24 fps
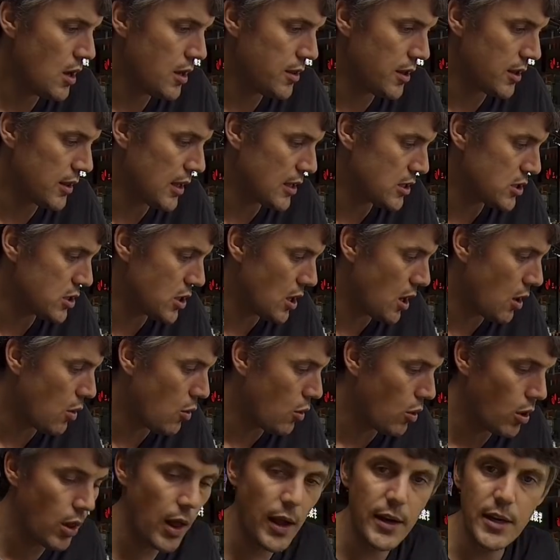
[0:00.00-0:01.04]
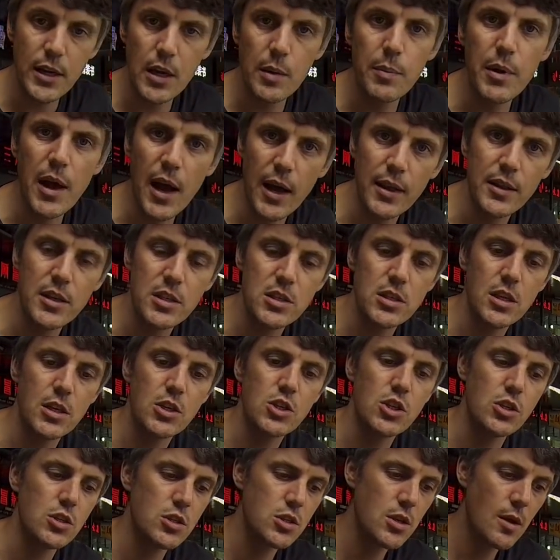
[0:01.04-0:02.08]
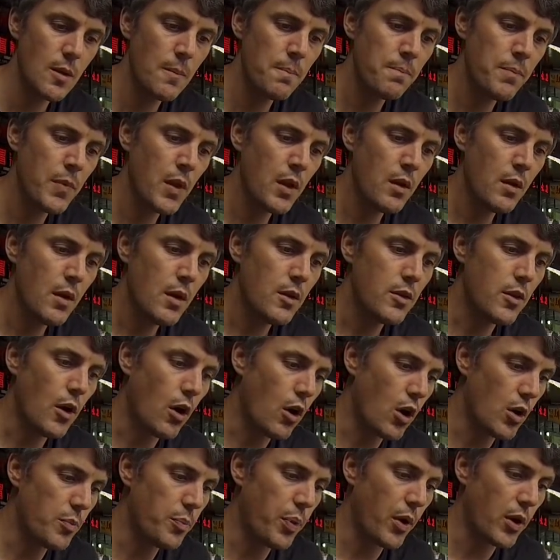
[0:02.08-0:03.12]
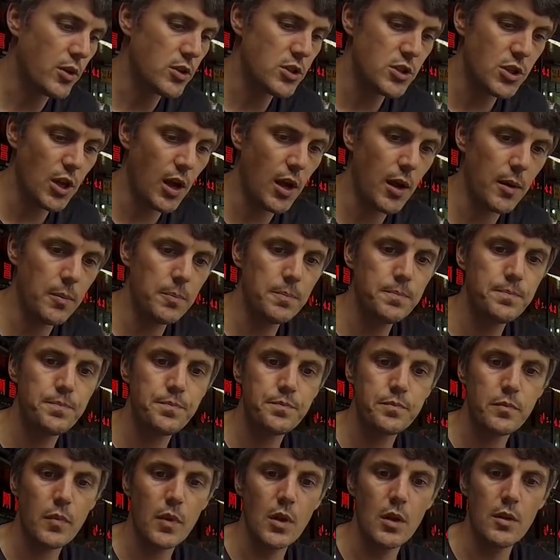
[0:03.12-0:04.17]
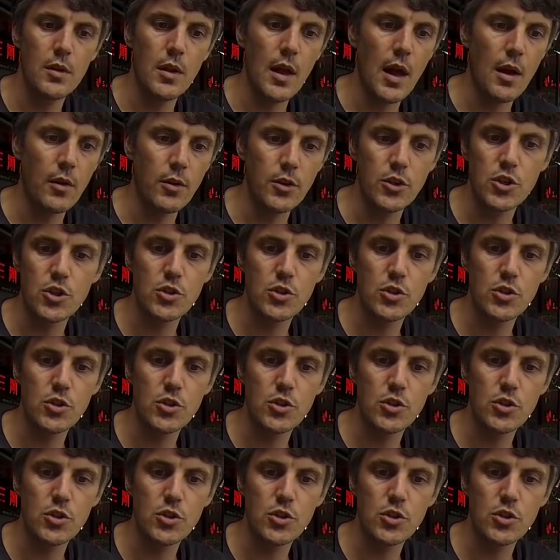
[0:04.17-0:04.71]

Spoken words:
think that's the whole idea behind this dish is the hard part's done. Now you